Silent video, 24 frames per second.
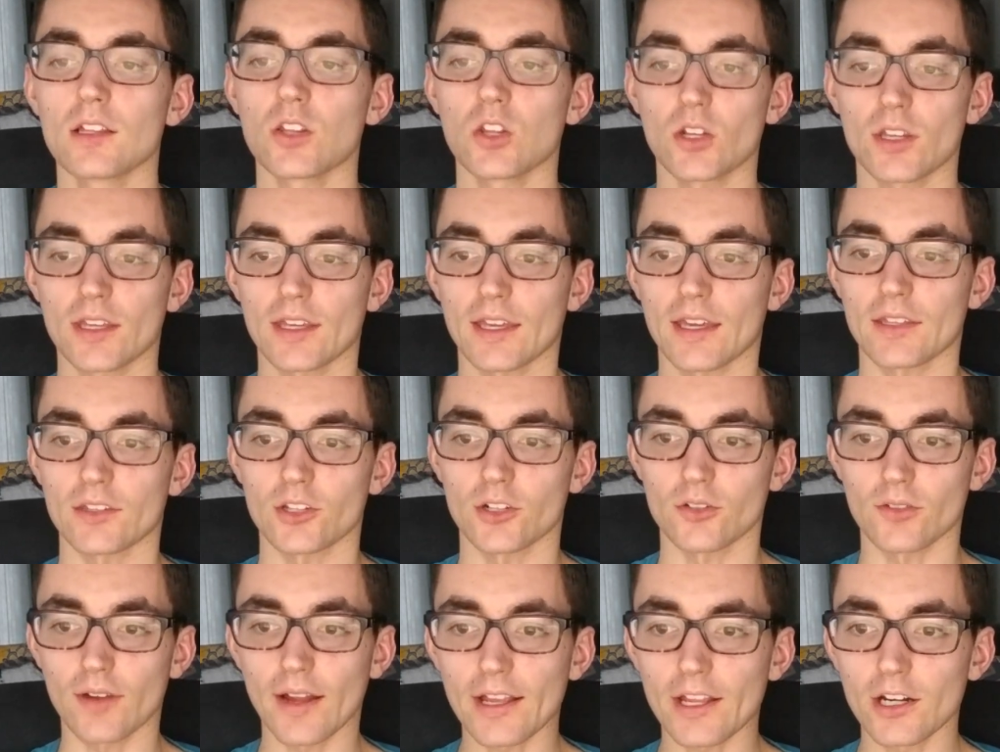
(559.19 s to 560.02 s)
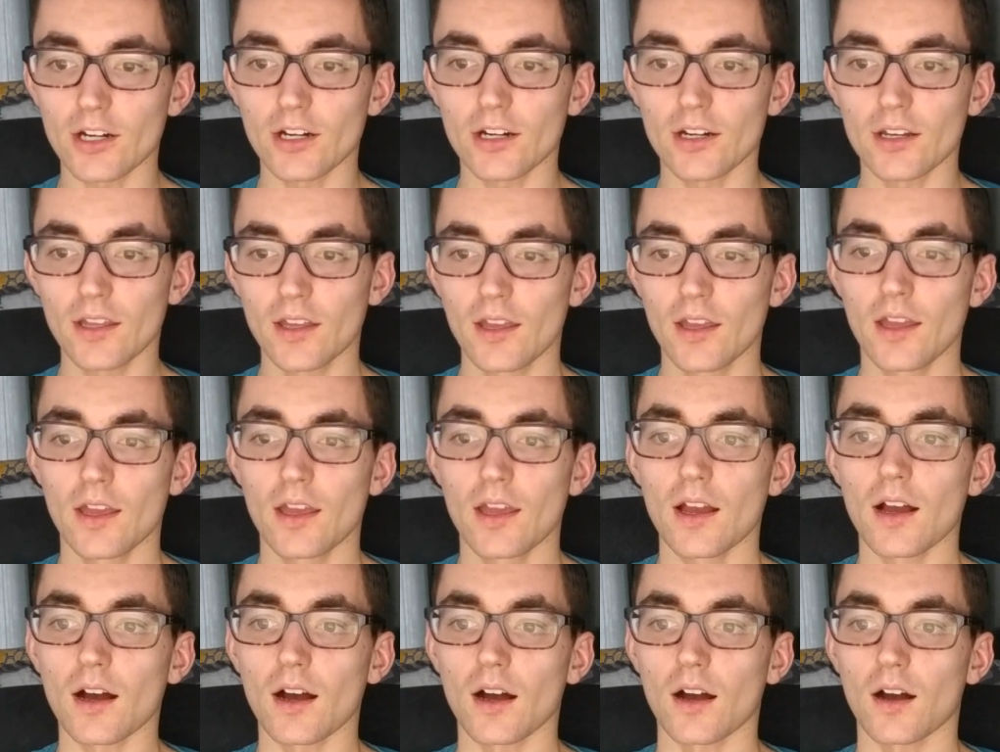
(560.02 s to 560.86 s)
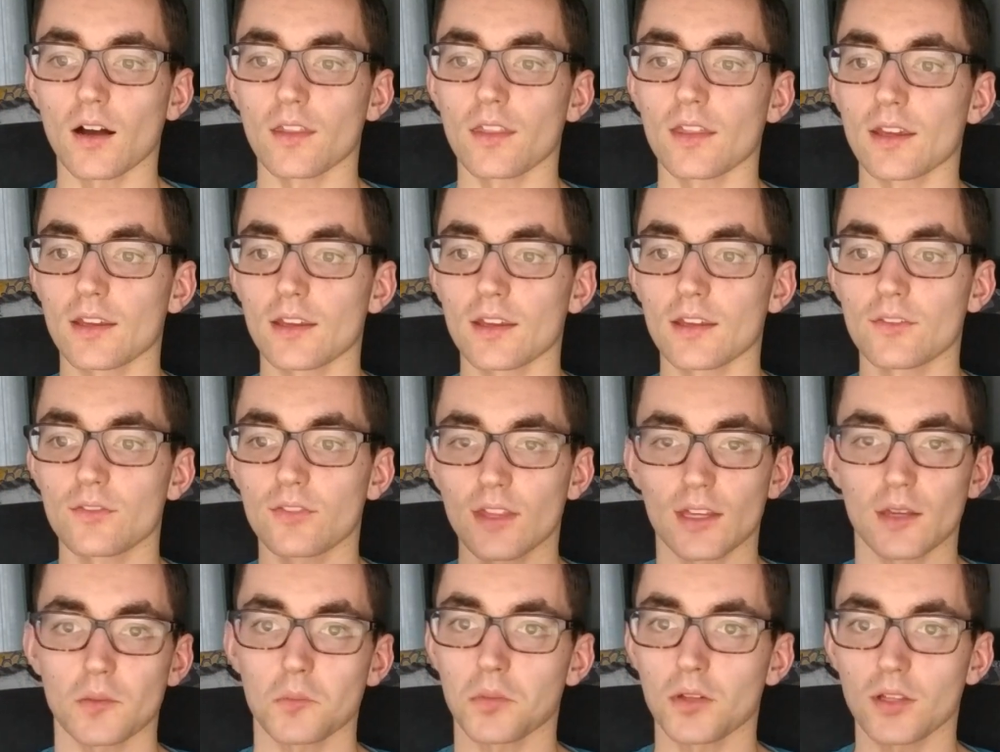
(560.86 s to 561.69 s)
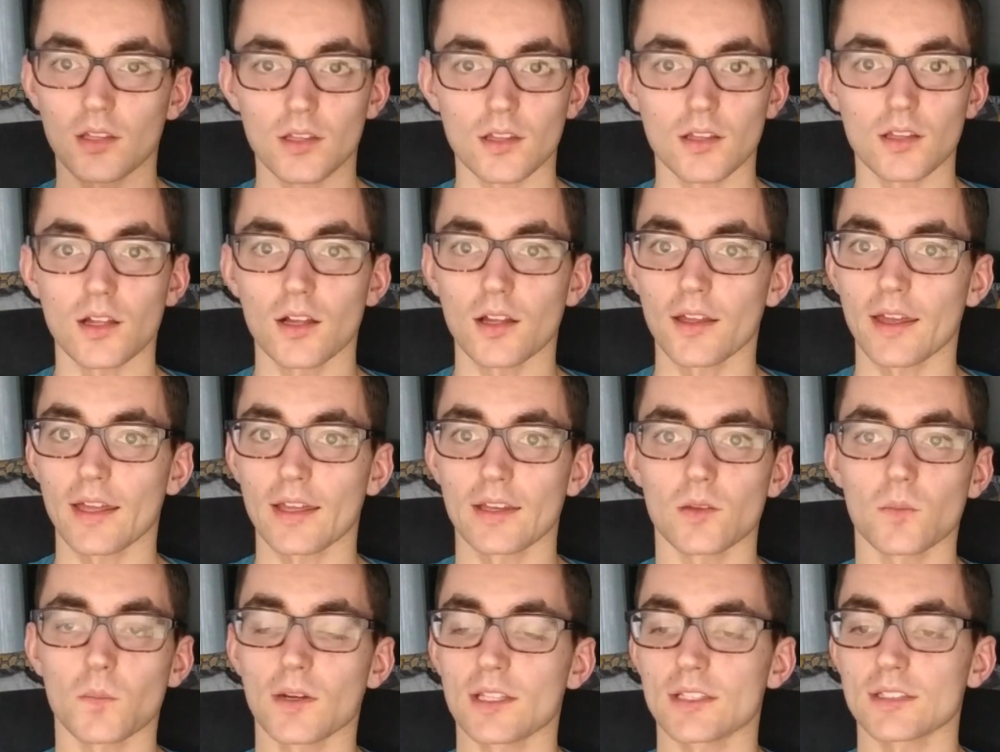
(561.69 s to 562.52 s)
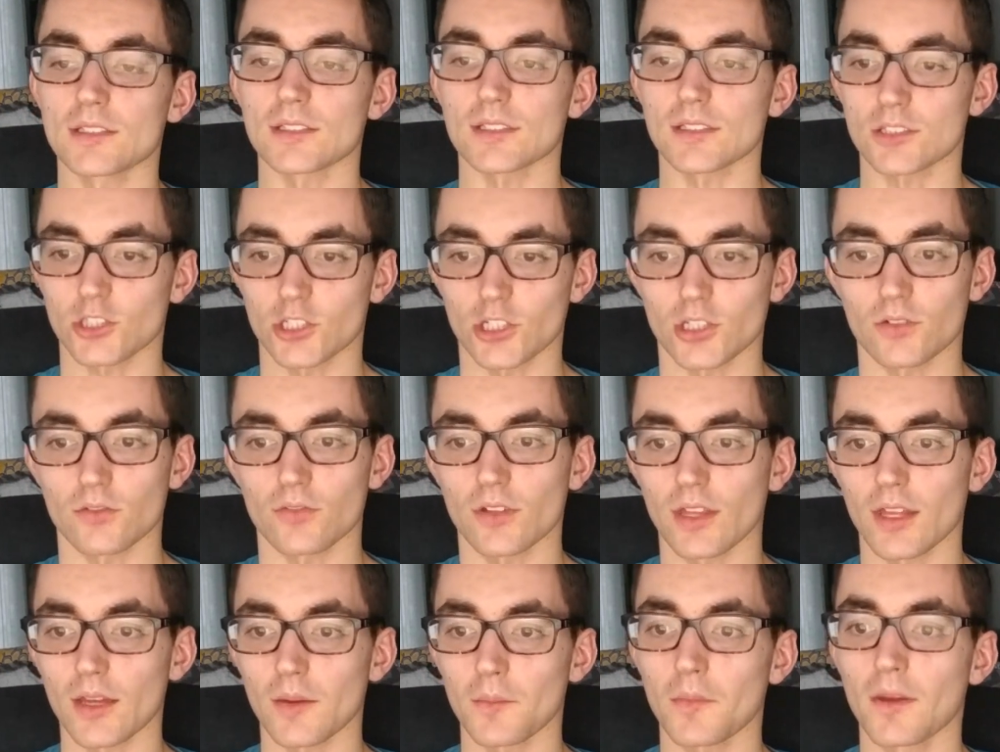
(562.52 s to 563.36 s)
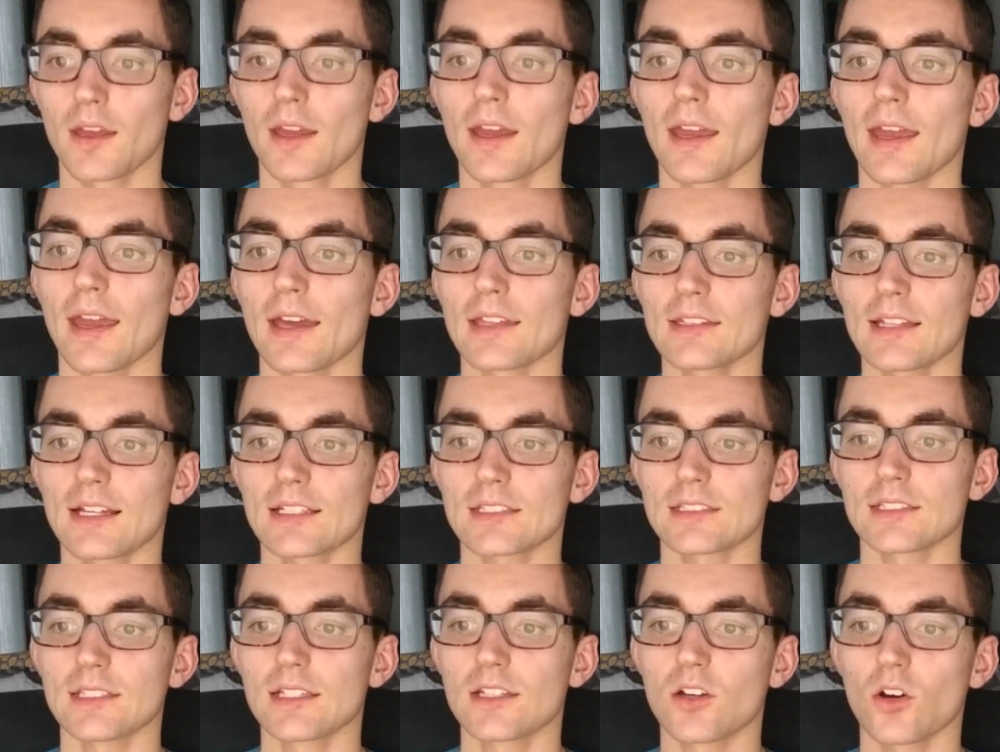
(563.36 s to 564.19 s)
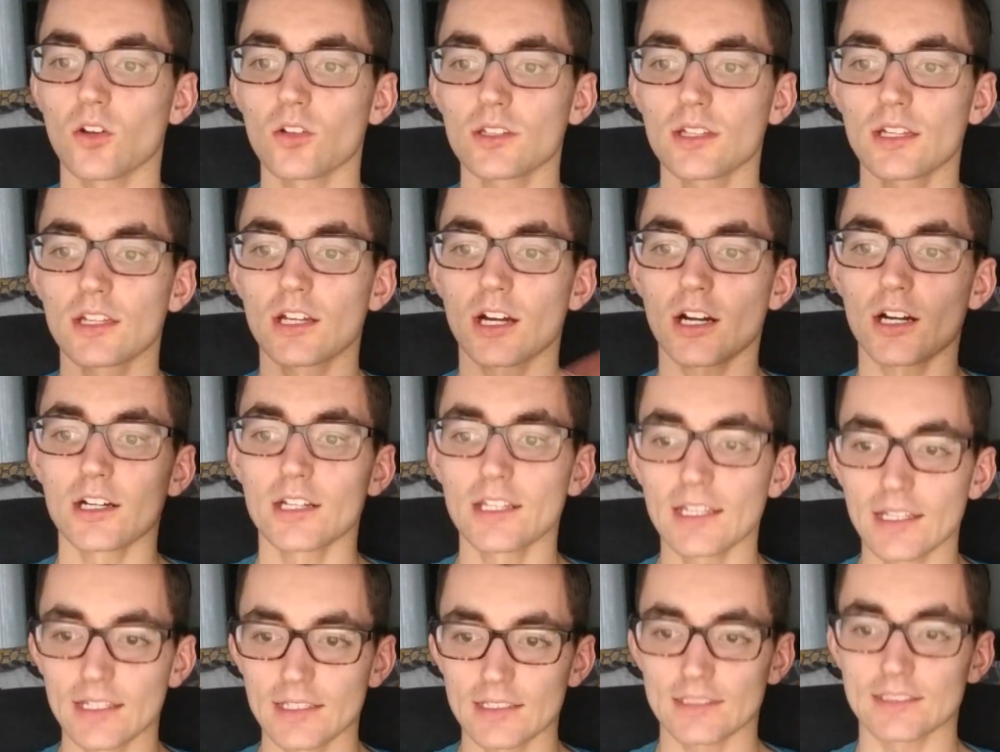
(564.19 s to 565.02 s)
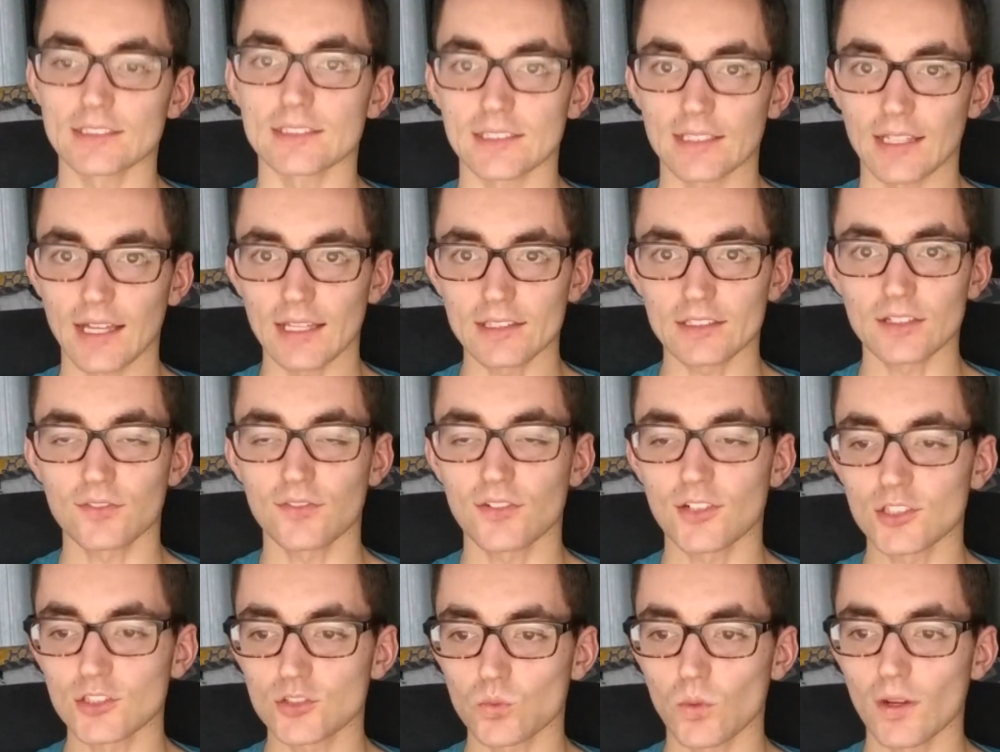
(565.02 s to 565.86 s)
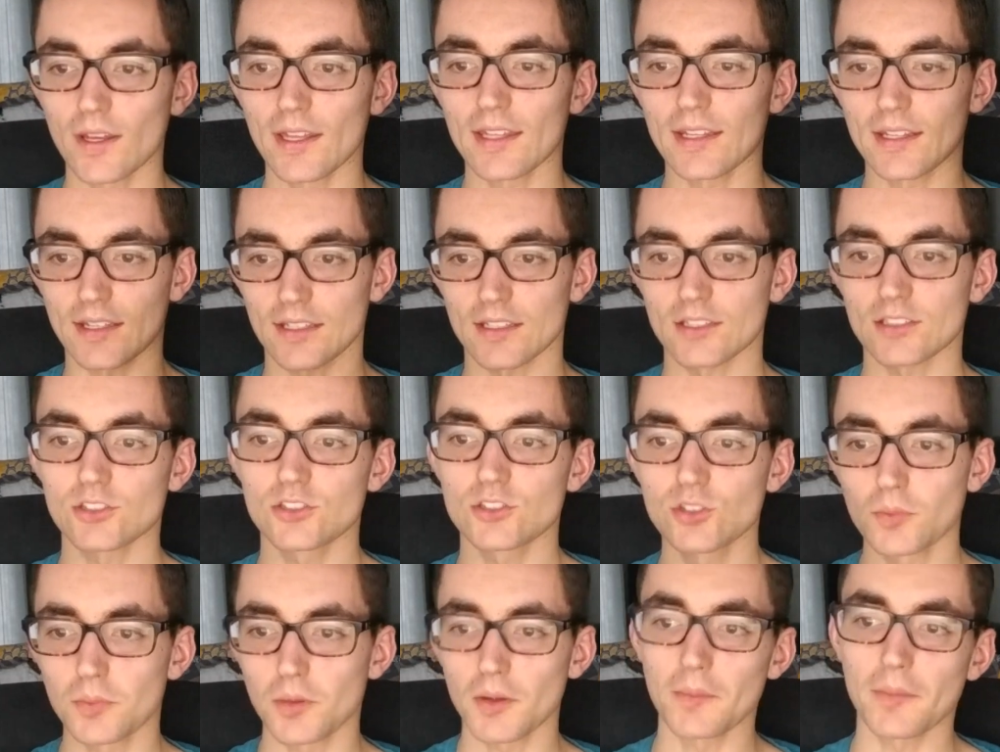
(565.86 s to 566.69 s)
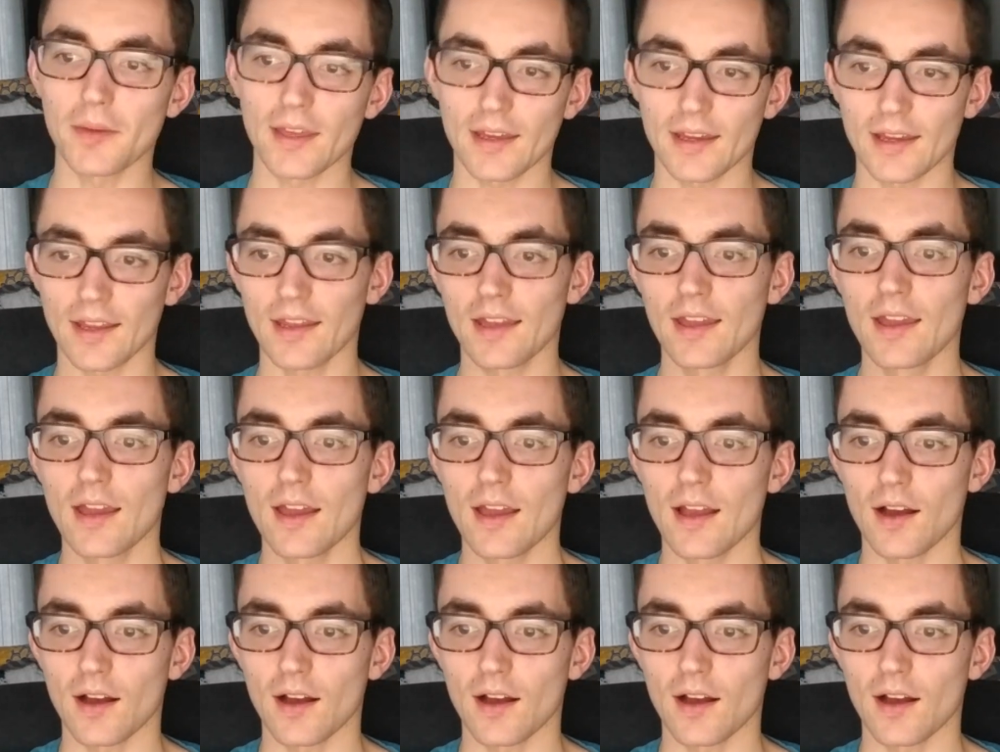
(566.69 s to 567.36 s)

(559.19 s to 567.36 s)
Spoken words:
Looking at their record, if they can pull any wins, it's good for them. And lastly, Golden Guardians got their first win, super big.